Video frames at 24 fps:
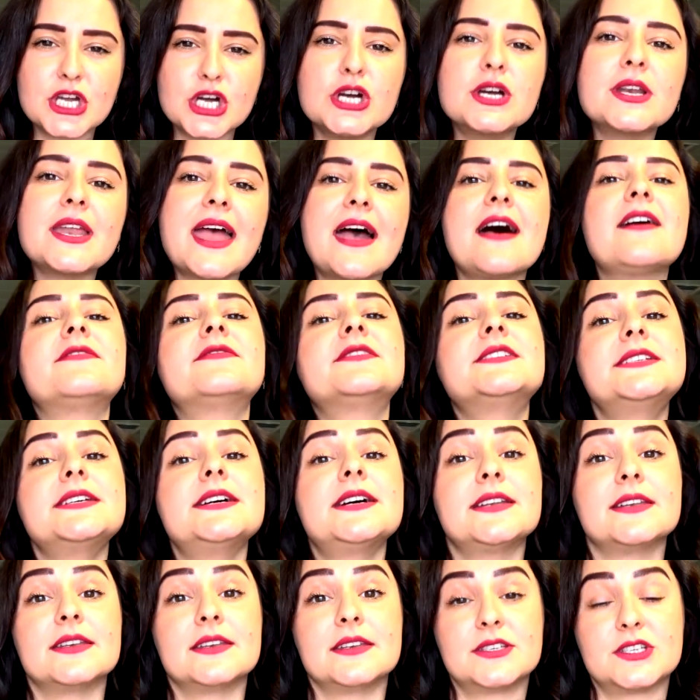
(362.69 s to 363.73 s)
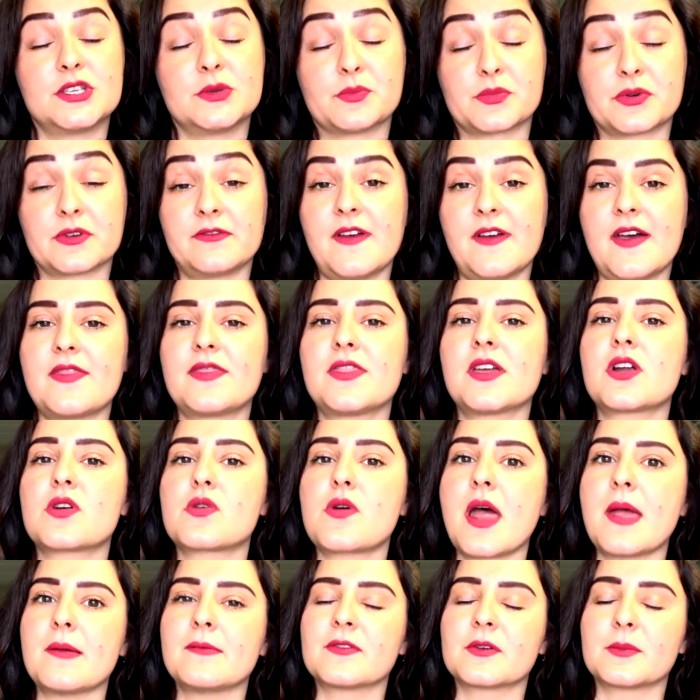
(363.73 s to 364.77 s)
could have done to prevent the
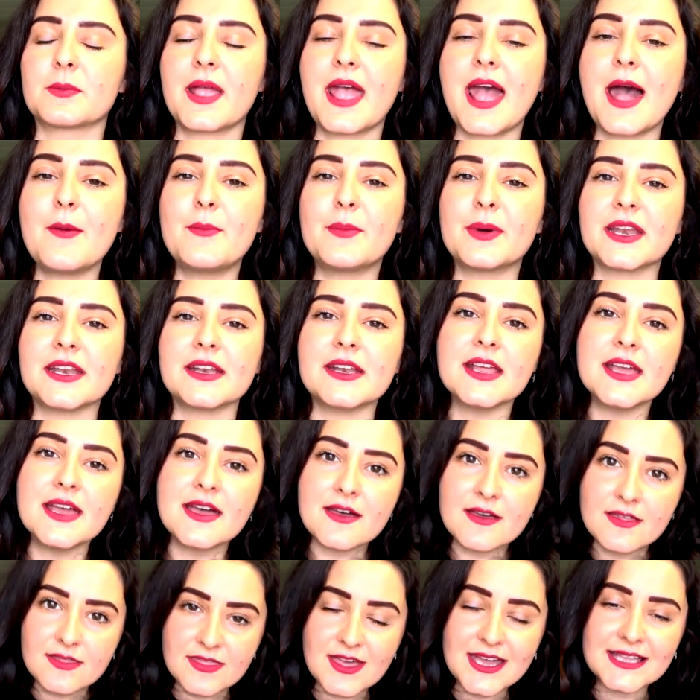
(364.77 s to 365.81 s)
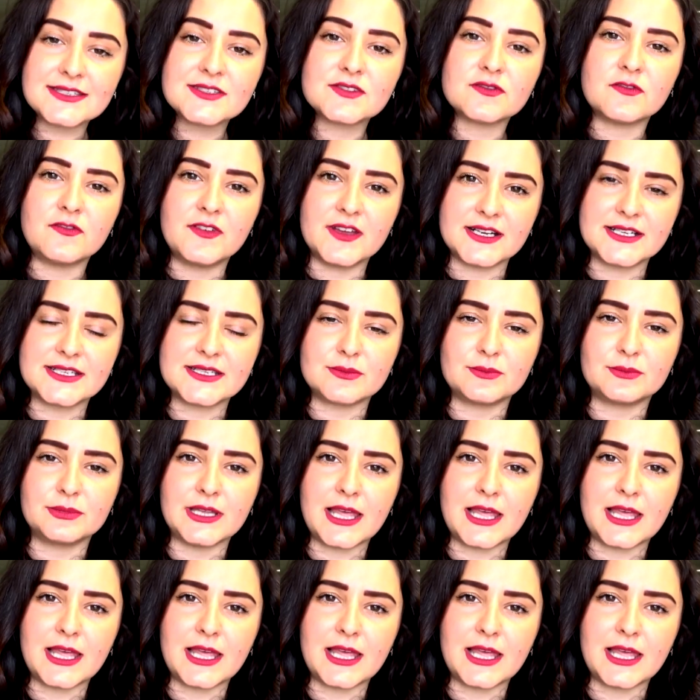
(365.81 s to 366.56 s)
crime from happening, that's victim